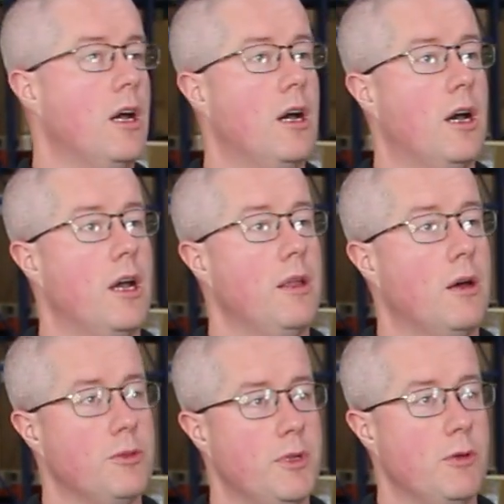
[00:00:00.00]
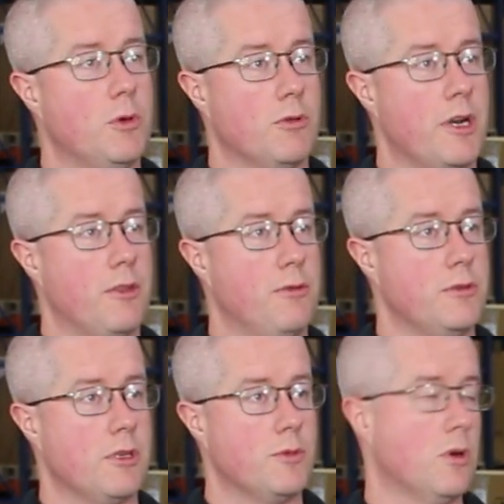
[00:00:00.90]
Ultimately, we'll run it through
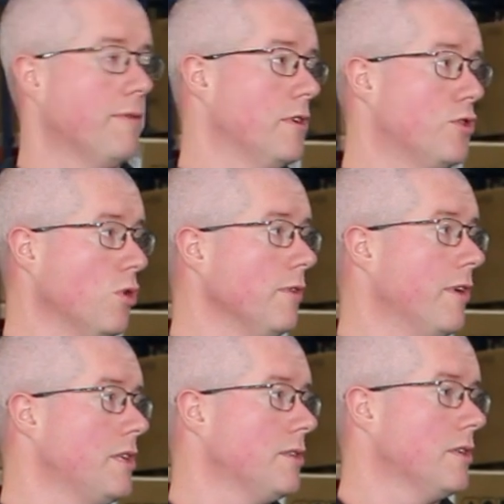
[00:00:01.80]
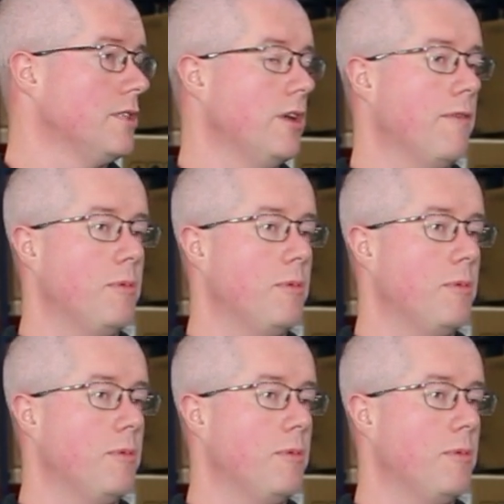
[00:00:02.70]
some sort of control device because you have